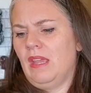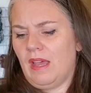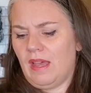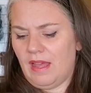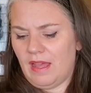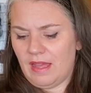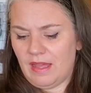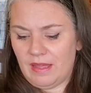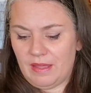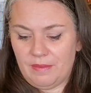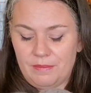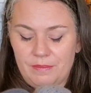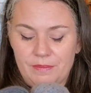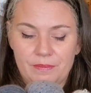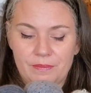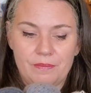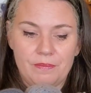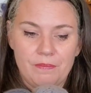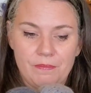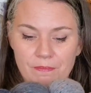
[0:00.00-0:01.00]

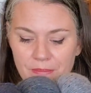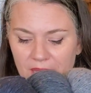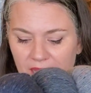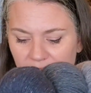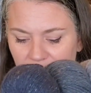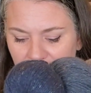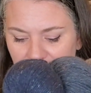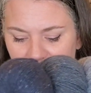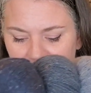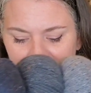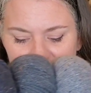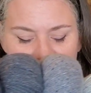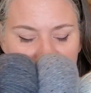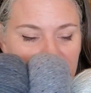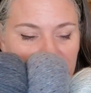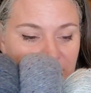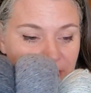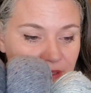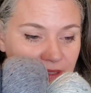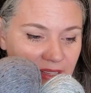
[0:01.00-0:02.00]
But
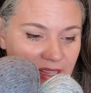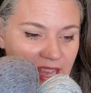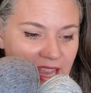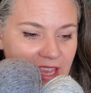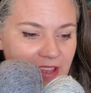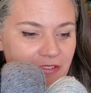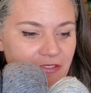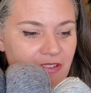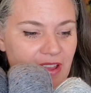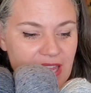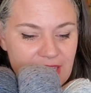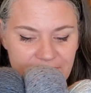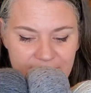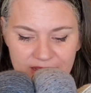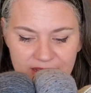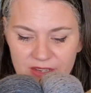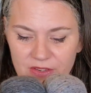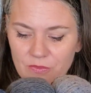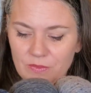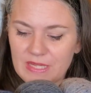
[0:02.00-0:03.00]
then K
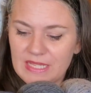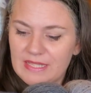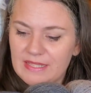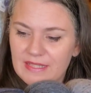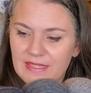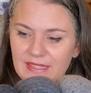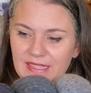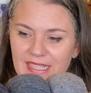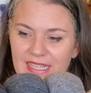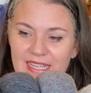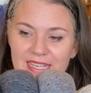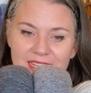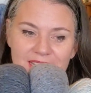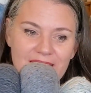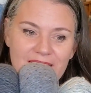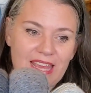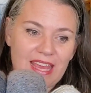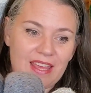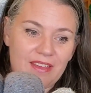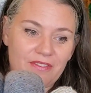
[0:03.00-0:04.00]
Facet recently
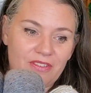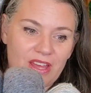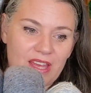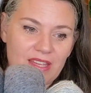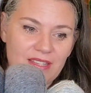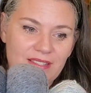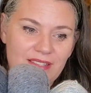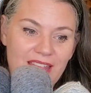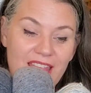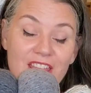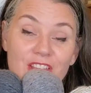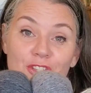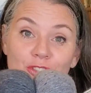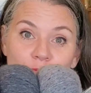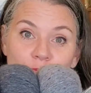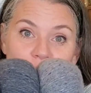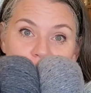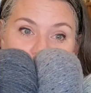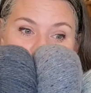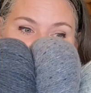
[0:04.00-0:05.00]
gave us a
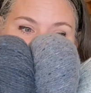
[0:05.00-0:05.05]
true